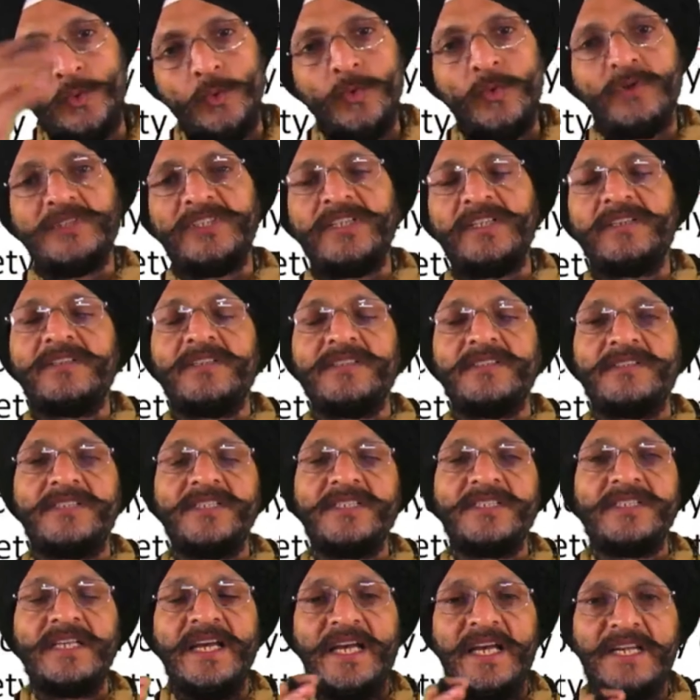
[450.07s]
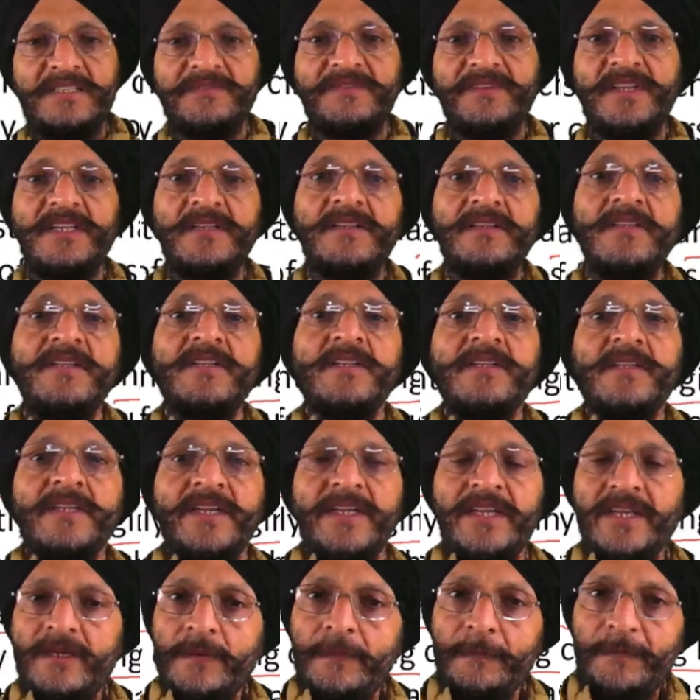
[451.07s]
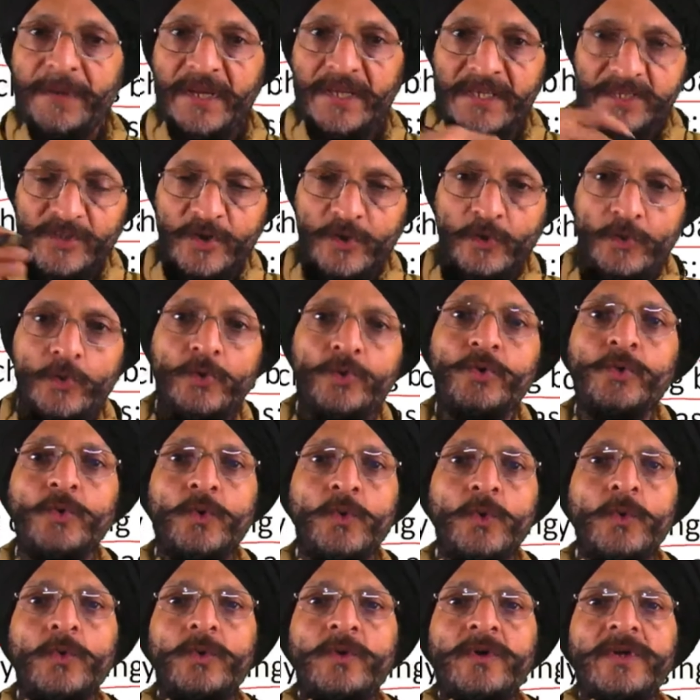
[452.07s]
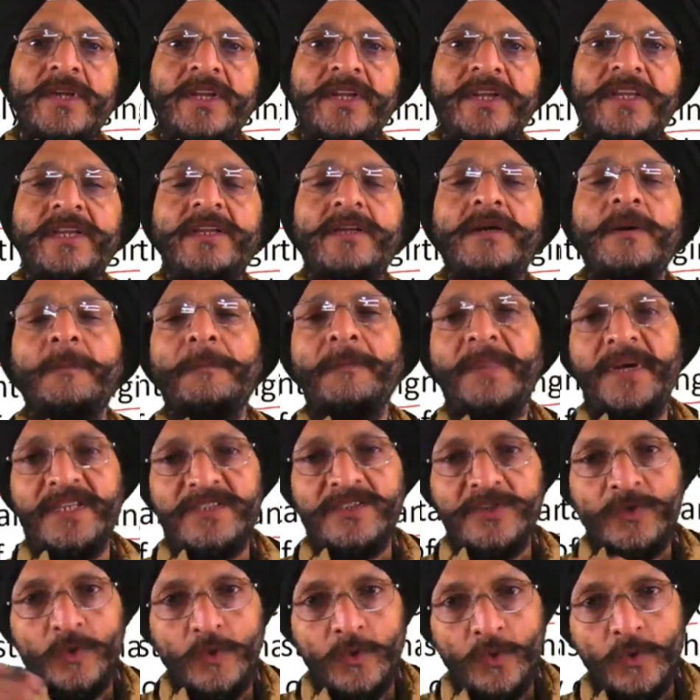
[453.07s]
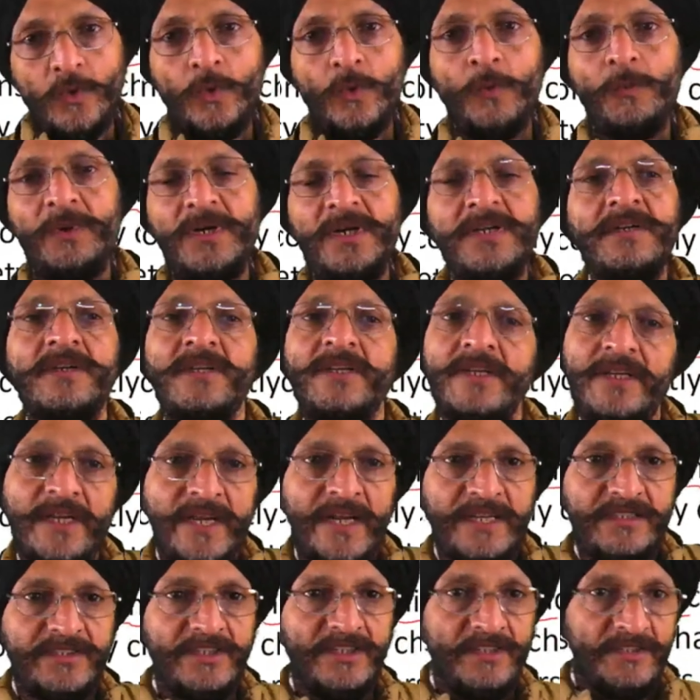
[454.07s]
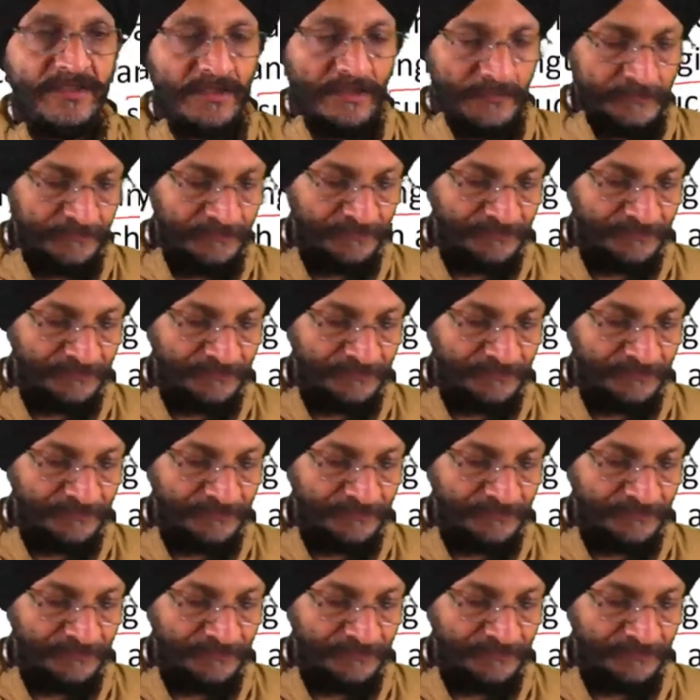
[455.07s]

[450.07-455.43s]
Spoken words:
to other currencies as well, in comparison to euro, in comparison to ruble, etc.